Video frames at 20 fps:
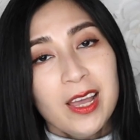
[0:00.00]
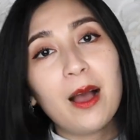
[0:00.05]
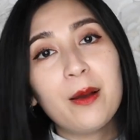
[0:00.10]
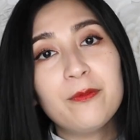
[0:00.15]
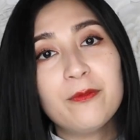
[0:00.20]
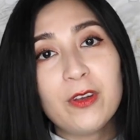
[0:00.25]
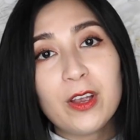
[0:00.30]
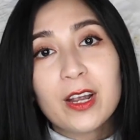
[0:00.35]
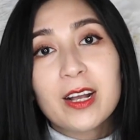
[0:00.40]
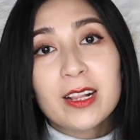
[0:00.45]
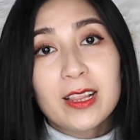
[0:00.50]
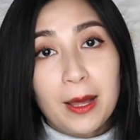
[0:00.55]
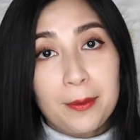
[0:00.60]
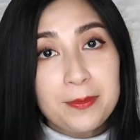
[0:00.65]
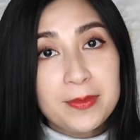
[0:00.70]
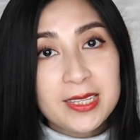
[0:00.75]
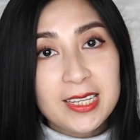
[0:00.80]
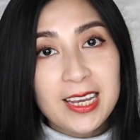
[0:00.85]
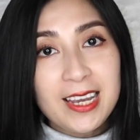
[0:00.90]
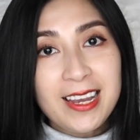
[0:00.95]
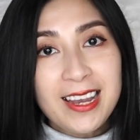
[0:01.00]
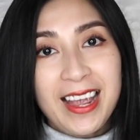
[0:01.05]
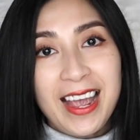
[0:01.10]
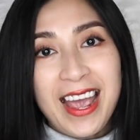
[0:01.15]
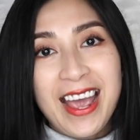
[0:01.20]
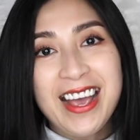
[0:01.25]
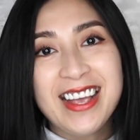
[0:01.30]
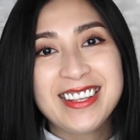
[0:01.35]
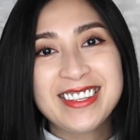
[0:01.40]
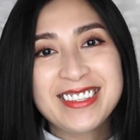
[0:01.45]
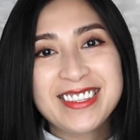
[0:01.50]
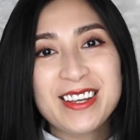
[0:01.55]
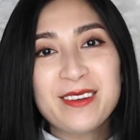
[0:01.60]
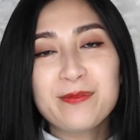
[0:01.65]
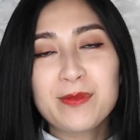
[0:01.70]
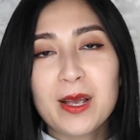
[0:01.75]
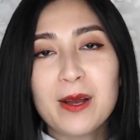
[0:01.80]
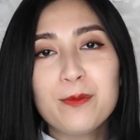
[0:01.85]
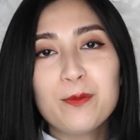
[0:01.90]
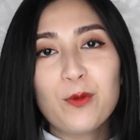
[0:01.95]
I'm very clumsy, and
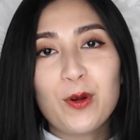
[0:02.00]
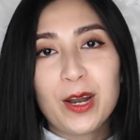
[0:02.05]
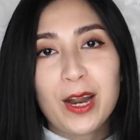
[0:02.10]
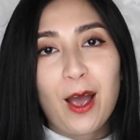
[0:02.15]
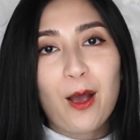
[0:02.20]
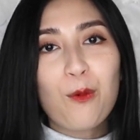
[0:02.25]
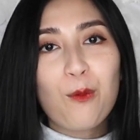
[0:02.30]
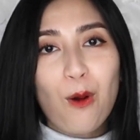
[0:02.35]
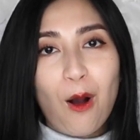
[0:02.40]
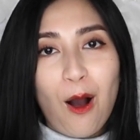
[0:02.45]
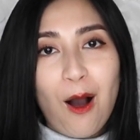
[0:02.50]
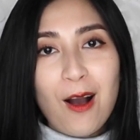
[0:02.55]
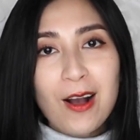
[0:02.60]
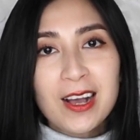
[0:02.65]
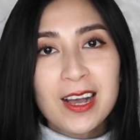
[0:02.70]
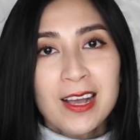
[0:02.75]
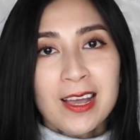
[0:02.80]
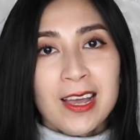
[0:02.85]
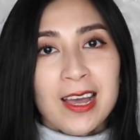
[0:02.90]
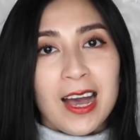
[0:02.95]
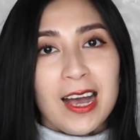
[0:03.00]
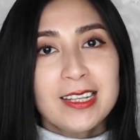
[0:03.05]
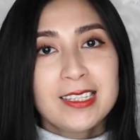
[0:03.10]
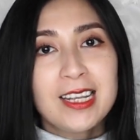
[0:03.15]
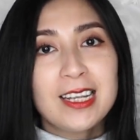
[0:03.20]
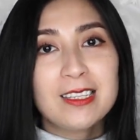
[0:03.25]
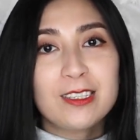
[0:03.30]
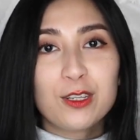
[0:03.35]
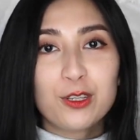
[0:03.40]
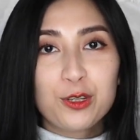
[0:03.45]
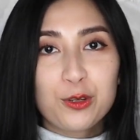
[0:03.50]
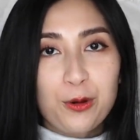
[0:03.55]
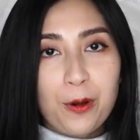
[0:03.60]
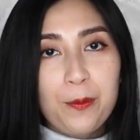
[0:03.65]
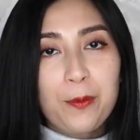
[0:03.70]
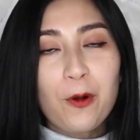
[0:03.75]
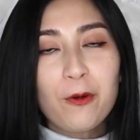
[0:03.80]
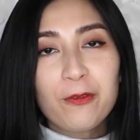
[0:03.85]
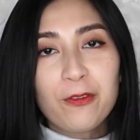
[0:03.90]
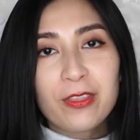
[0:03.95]
sometimes when I walk, I tend to
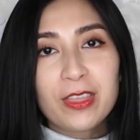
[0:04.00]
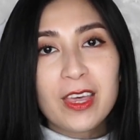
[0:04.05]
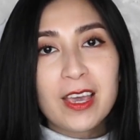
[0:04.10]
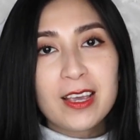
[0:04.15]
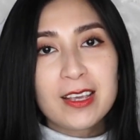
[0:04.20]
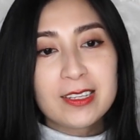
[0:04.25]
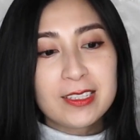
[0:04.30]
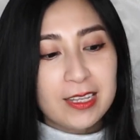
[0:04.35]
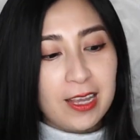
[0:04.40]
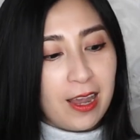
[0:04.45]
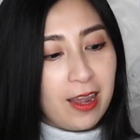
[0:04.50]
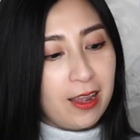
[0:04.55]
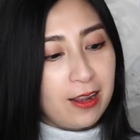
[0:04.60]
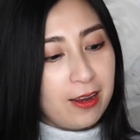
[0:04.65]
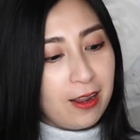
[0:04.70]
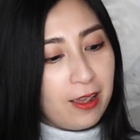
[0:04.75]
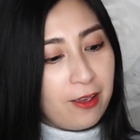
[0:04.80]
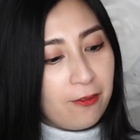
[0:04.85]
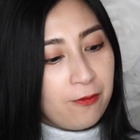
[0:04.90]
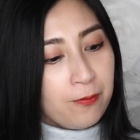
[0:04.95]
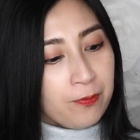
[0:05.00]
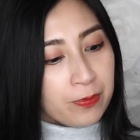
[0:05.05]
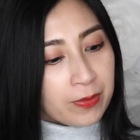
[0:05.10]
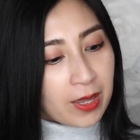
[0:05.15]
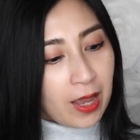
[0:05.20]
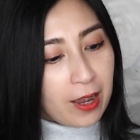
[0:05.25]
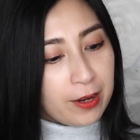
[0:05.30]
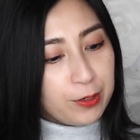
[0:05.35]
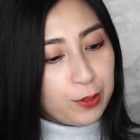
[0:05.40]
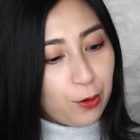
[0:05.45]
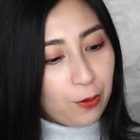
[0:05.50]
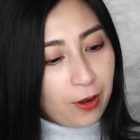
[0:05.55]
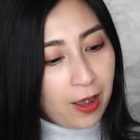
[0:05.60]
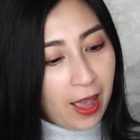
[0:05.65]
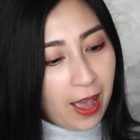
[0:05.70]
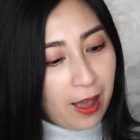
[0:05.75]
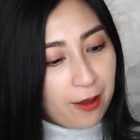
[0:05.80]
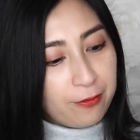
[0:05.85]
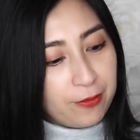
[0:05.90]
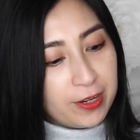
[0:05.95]
trip over things, and if I don't
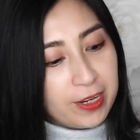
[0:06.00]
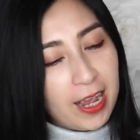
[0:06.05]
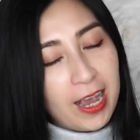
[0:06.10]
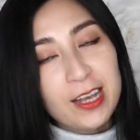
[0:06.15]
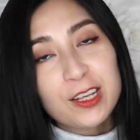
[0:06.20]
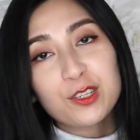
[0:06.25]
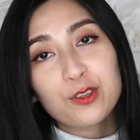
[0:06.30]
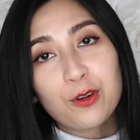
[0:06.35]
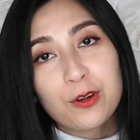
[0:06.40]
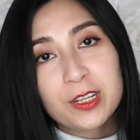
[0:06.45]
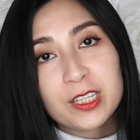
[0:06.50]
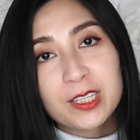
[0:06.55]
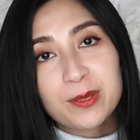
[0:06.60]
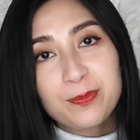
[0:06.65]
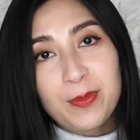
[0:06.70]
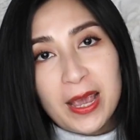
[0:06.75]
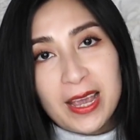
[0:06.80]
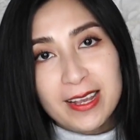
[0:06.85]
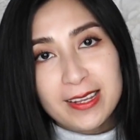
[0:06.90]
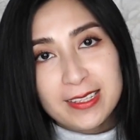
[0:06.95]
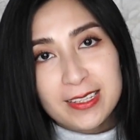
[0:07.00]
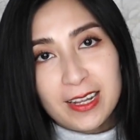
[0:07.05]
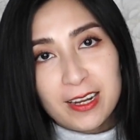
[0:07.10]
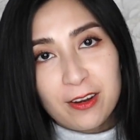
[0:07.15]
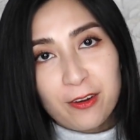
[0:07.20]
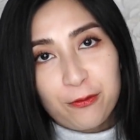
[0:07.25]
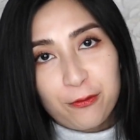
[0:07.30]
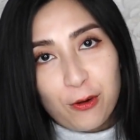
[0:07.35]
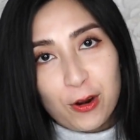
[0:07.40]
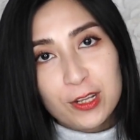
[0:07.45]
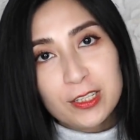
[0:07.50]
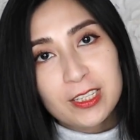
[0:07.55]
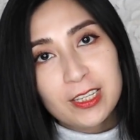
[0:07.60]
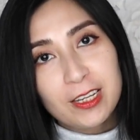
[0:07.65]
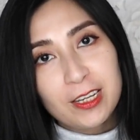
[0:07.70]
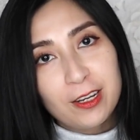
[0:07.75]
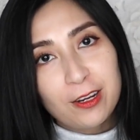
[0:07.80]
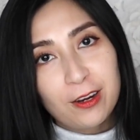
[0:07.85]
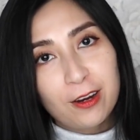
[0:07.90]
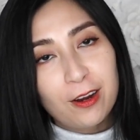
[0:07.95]
have an extra space in the front
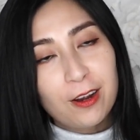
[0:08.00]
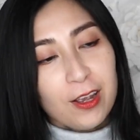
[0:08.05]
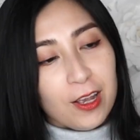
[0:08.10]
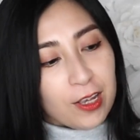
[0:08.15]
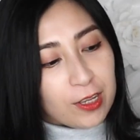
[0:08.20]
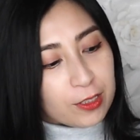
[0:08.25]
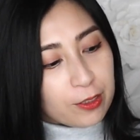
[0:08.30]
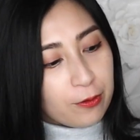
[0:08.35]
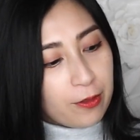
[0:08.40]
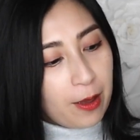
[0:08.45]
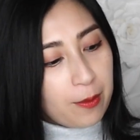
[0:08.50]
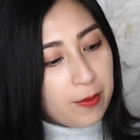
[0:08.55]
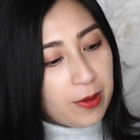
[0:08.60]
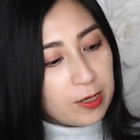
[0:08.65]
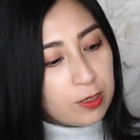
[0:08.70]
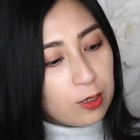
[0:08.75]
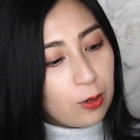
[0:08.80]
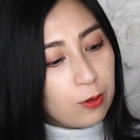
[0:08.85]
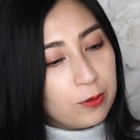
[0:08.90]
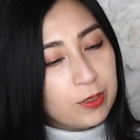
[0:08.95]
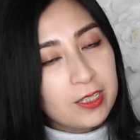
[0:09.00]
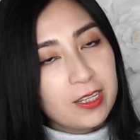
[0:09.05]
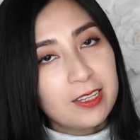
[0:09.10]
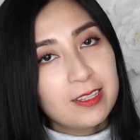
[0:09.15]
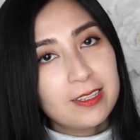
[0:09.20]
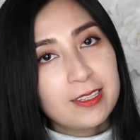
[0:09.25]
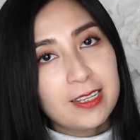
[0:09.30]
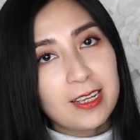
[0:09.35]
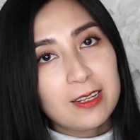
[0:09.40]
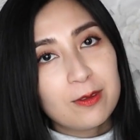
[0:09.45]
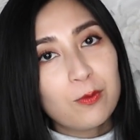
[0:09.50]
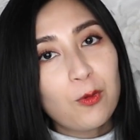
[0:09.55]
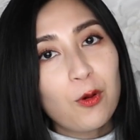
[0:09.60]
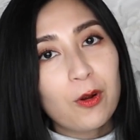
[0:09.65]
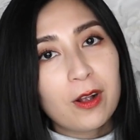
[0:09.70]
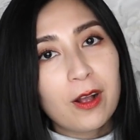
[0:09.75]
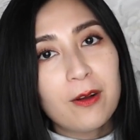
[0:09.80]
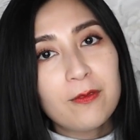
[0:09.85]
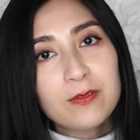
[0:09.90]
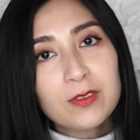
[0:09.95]
here so that my toes can sit
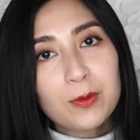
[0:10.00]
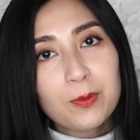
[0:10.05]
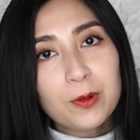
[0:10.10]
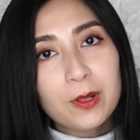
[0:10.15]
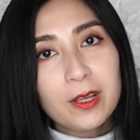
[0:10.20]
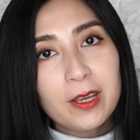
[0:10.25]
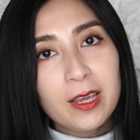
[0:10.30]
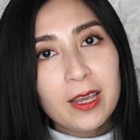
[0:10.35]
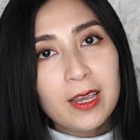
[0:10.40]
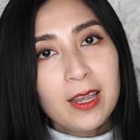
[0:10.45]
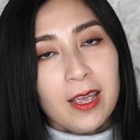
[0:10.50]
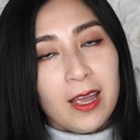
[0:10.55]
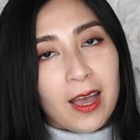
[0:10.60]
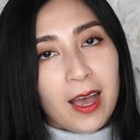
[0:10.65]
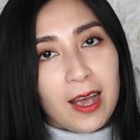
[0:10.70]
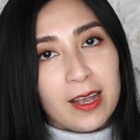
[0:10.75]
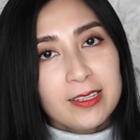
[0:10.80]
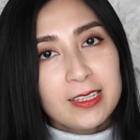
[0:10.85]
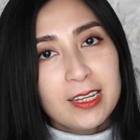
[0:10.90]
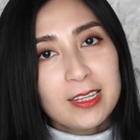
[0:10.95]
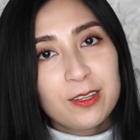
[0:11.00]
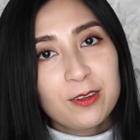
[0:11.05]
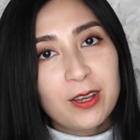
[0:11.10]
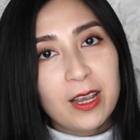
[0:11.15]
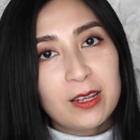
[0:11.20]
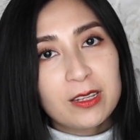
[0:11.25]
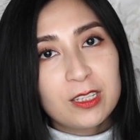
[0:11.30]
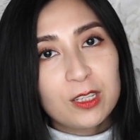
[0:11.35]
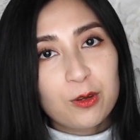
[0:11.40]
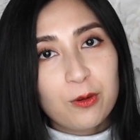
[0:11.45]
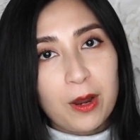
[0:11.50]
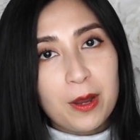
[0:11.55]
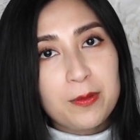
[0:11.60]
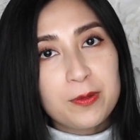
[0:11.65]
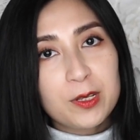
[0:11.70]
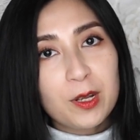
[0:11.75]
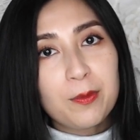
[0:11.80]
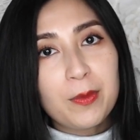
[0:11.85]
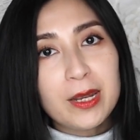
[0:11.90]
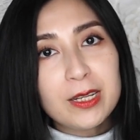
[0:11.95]
more comfortably, I tend to get
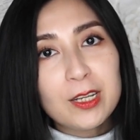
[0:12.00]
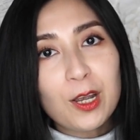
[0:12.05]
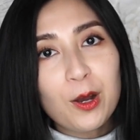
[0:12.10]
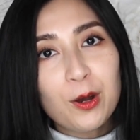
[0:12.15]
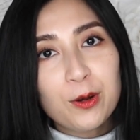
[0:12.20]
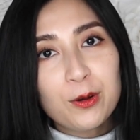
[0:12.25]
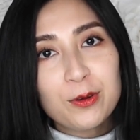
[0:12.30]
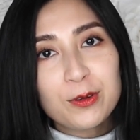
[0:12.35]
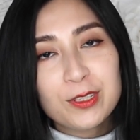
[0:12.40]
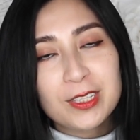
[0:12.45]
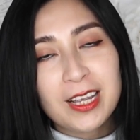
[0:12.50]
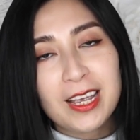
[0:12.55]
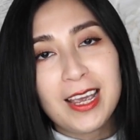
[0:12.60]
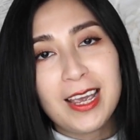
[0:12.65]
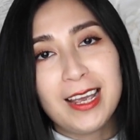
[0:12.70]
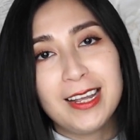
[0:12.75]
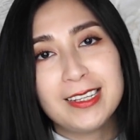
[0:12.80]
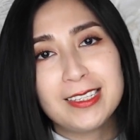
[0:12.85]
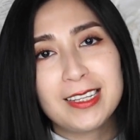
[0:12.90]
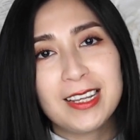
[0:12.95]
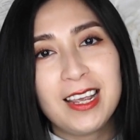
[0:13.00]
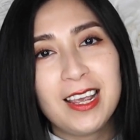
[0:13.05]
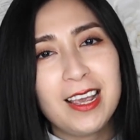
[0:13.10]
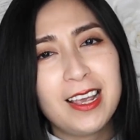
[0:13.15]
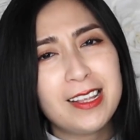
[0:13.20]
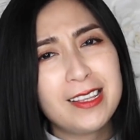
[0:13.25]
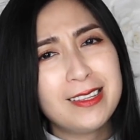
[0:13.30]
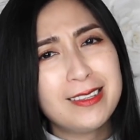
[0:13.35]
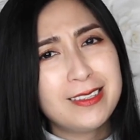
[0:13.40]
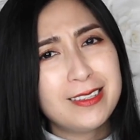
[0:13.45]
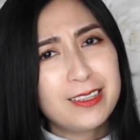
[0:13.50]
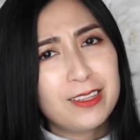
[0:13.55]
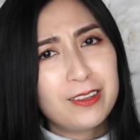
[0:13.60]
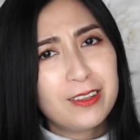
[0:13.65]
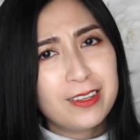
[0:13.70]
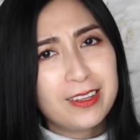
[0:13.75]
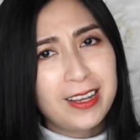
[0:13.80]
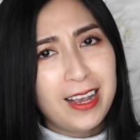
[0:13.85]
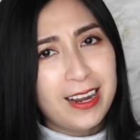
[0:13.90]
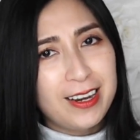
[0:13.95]
scrapes on my toes and it's
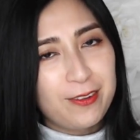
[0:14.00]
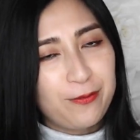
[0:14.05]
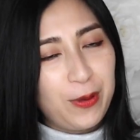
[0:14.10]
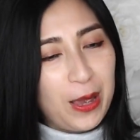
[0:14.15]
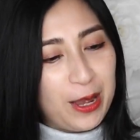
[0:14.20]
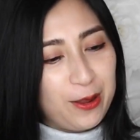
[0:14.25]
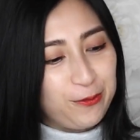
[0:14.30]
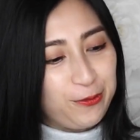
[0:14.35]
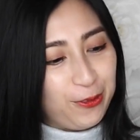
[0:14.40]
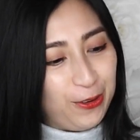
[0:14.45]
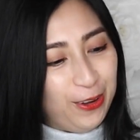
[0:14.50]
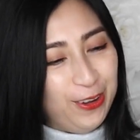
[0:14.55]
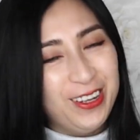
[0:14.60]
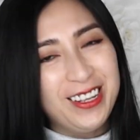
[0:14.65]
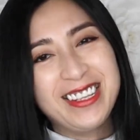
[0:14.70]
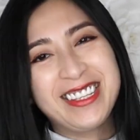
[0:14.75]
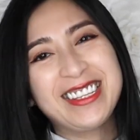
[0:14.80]
kind of painful.